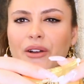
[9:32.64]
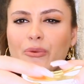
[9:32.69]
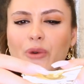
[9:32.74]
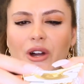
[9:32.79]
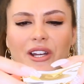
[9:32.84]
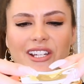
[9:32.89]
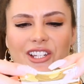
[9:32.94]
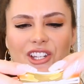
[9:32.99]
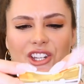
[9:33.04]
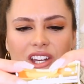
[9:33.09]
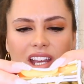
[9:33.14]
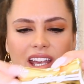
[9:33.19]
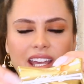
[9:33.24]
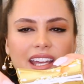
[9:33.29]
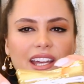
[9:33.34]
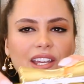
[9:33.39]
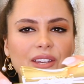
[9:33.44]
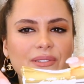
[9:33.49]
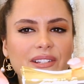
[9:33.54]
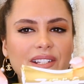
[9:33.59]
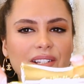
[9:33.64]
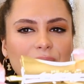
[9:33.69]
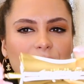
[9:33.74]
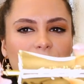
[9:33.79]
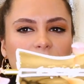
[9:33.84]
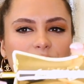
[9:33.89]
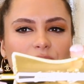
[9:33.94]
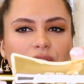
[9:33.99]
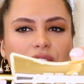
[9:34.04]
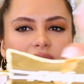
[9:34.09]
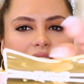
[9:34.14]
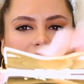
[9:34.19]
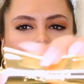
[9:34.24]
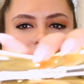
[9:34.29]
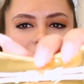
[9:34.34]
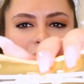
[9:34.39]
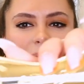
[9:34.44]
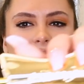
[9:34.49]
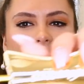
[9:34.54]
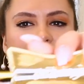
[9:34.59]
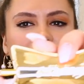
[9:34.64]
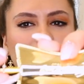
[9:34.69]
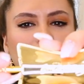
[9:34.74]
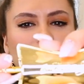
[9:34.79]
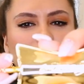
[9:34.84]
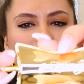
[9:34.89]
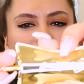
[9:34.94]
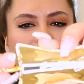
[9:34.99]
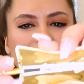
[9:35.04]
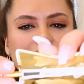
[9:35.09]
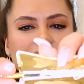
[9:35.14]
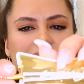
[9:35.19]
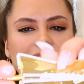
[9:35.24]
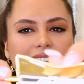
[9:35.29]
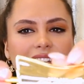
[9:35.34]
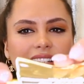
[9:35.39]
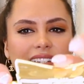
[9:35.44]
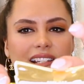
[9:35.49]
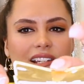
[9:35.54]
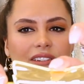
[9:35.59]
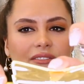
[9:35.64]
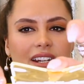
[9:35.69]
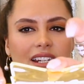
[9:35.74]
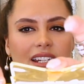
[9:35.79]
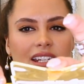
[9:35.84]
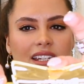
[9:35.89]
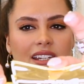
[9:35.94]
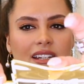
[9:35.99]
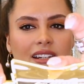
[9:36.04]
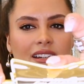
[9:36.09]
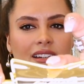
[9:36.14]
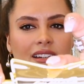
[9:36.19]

What is she? Are you still questioning me? What is this? You ready?